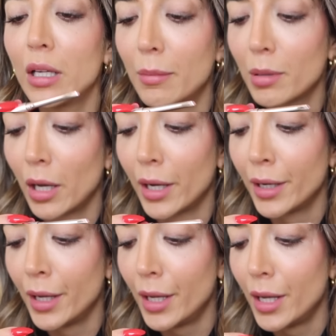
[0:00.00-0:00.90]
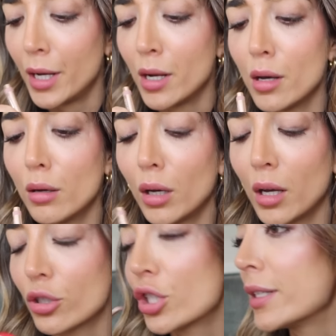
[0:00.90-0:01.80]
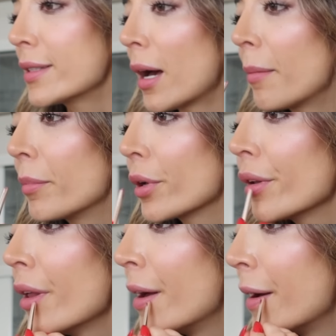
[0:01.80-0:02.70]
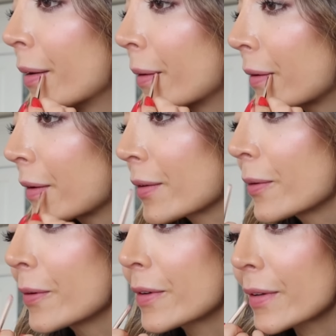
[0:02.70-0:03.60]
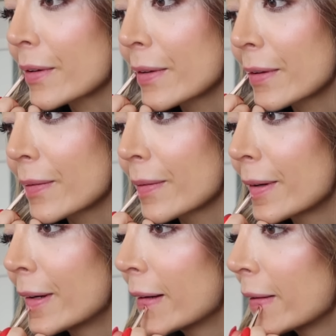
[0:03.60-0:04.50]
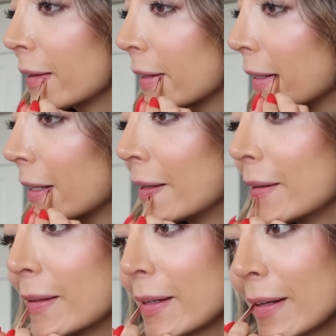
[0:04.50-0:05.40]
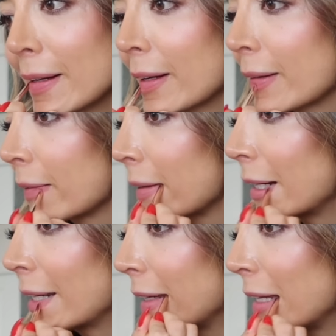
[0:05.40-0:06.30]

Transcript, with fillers: lip liner in uh, She's Humble which is gorgeous because it's really, really nude, like really